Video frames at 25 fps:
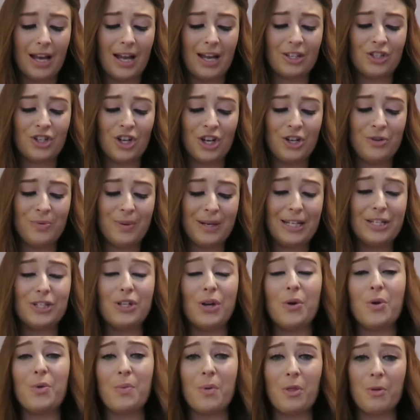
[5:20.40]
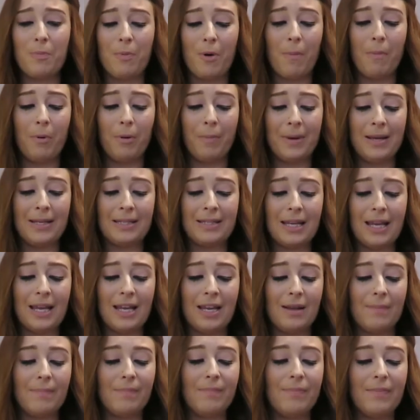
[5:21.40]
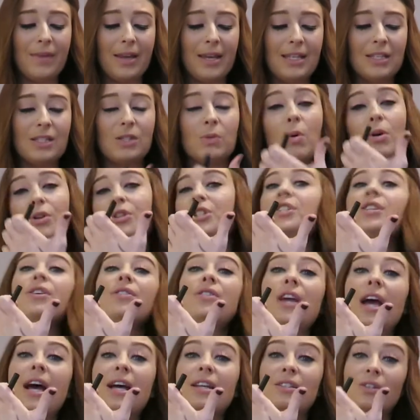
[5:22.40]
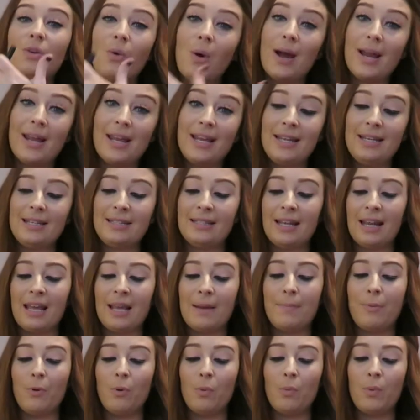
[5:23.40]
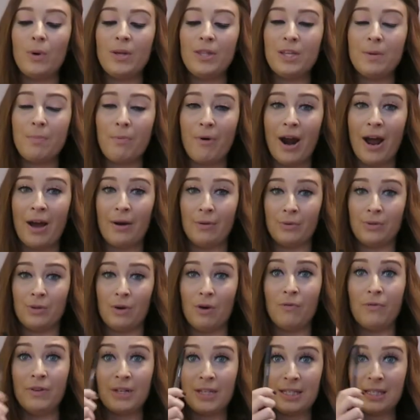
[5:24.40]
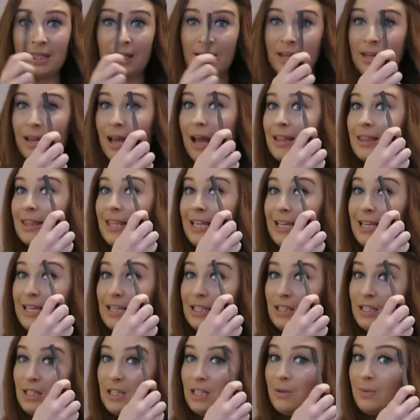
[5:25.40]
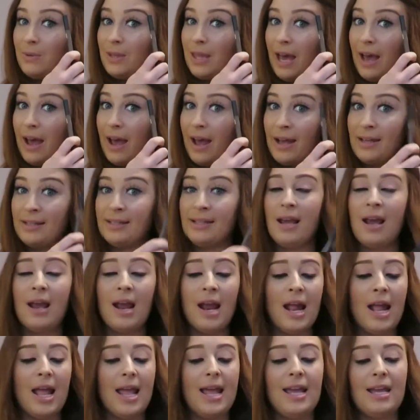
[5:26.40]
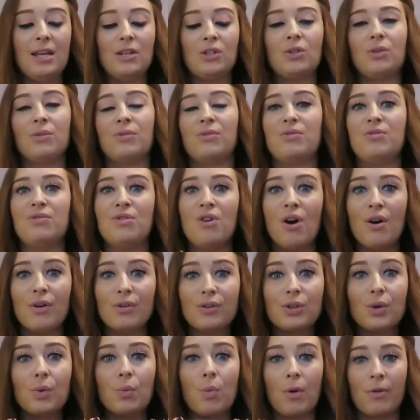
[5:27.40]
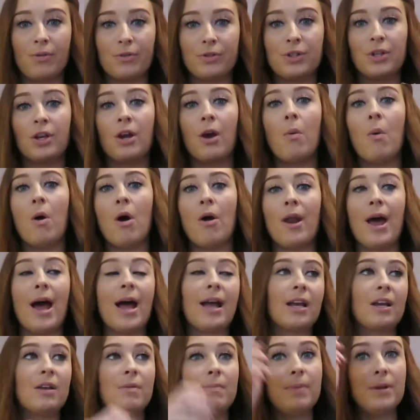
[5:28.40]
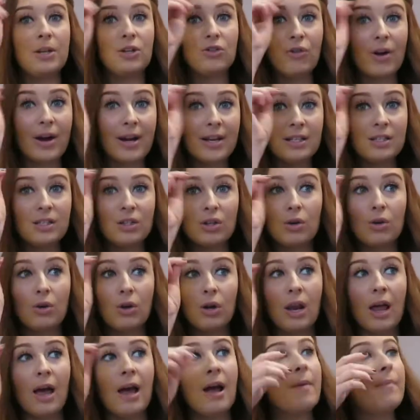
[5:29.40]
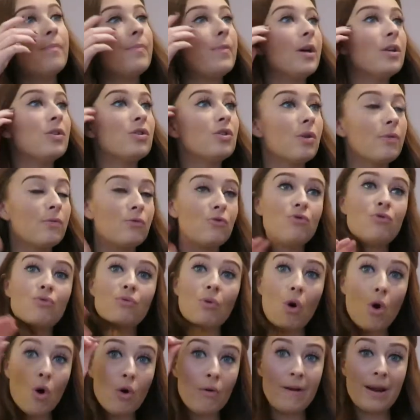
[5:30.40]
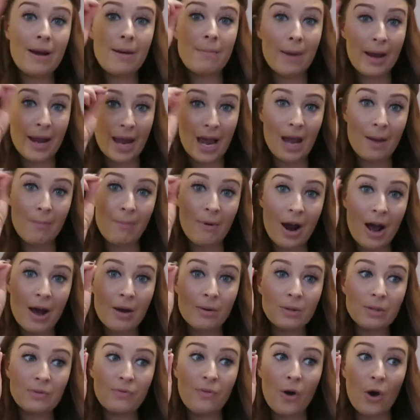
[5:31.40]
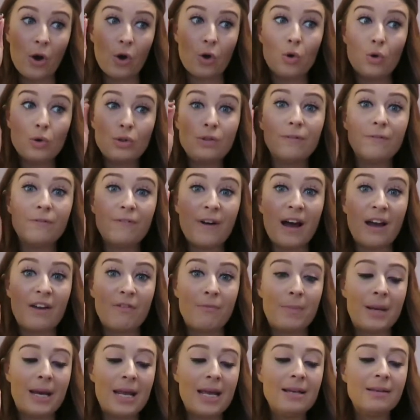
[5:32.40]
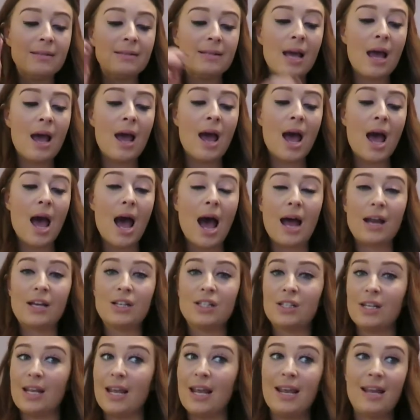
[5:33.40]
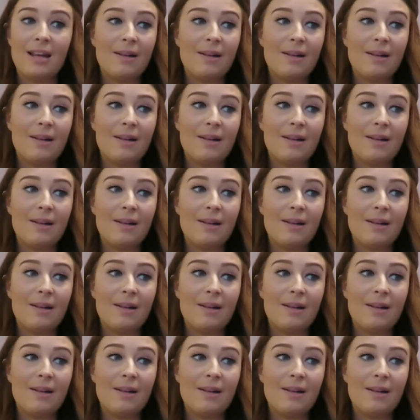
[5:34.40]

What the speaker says: I genuinely don't know what the problem is. It swatches on your hand quite easily, but with your brows, obviously, I think it's to do with the hairs. It does not want to go on. I can be trying to colour and sort of draw in my eyebrows for a good 5 minutes, and